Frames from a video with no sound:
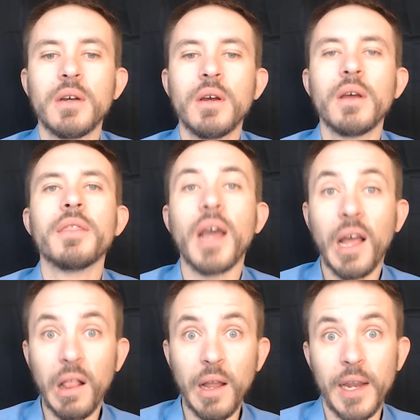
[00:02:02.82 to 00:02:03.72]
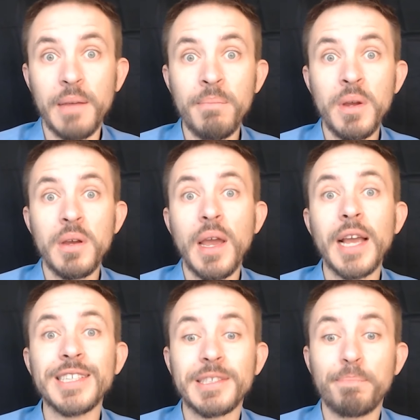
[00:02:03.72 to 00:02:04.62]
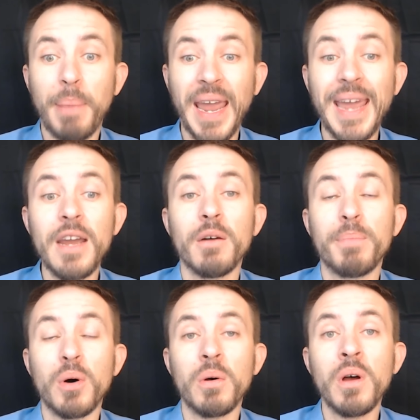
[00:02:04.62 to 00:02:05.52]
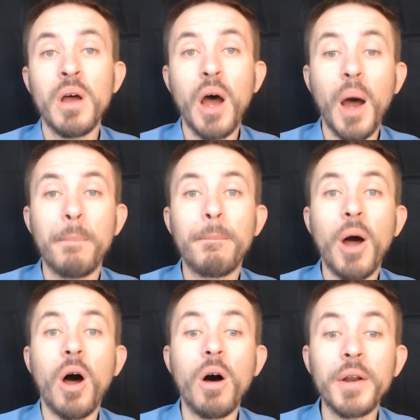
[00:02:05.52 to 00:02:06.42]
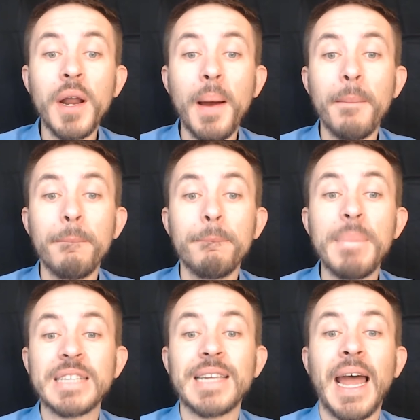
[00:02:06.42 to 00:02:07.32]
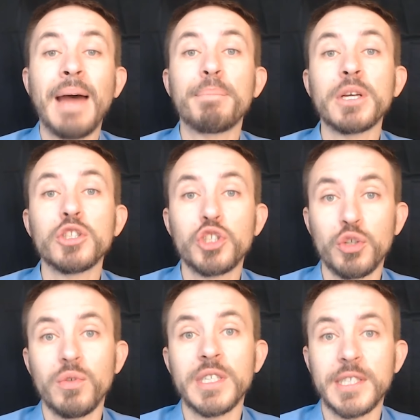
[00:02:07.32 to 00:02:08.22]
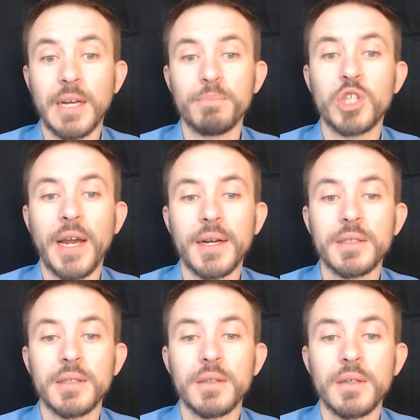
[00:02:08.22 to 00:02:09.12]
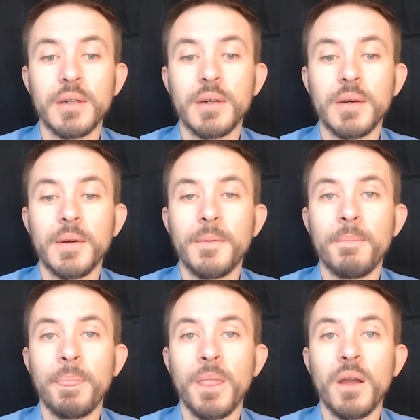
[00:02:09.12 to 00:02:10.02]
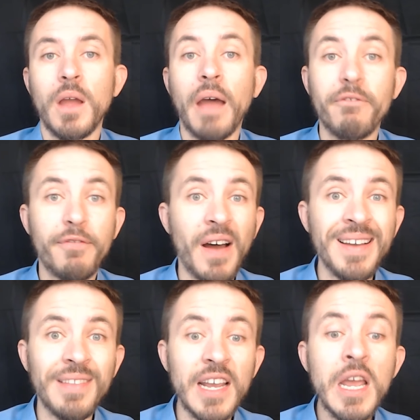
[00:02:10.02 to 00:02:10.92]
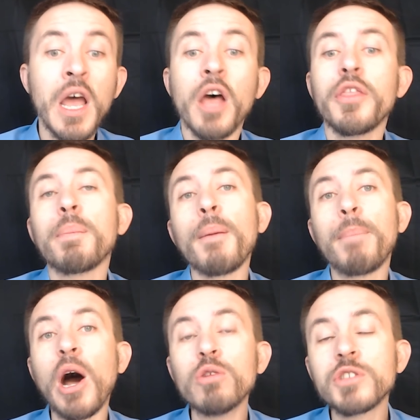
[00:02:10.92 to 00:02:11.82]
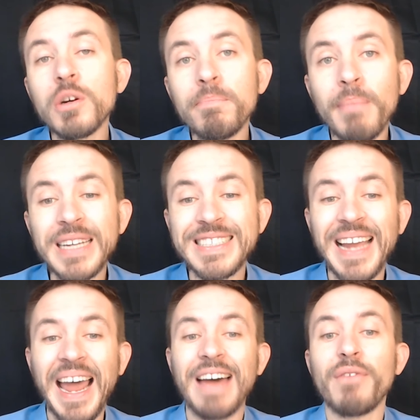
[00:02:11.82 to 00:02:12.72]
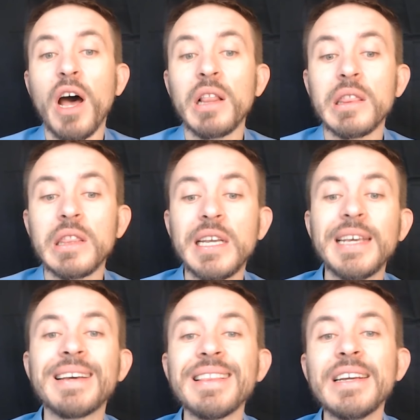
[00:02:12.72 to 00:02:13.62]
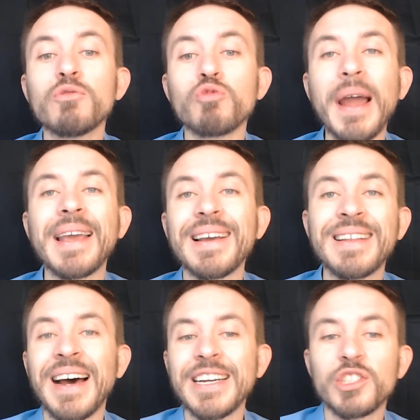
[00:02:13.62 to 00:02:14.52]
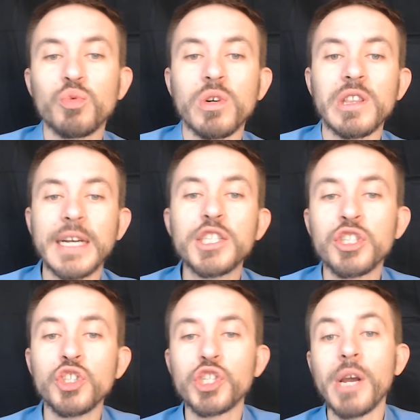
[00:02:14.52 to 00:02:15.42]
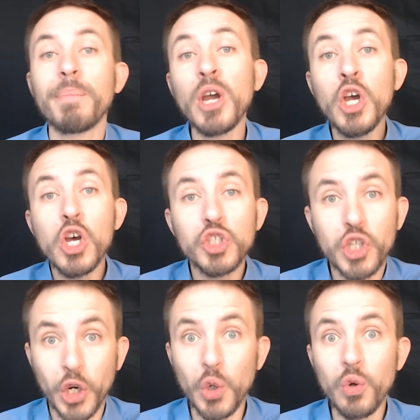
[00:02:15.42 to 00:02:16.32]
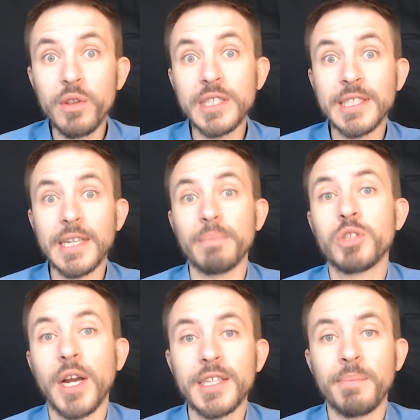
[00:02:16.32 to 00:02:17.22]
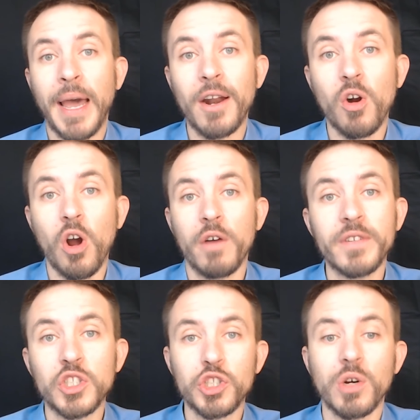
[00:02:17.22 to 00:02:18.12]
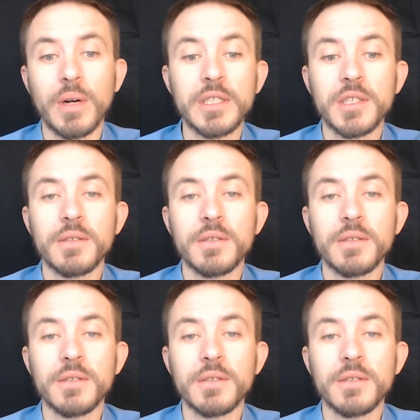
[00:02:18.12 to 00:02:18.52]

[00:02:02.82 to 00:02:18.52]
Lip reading: The claim is payable upon mishap to the subject. And finally, the proposer must have a legally recognized relationship to the subject matter of insurance.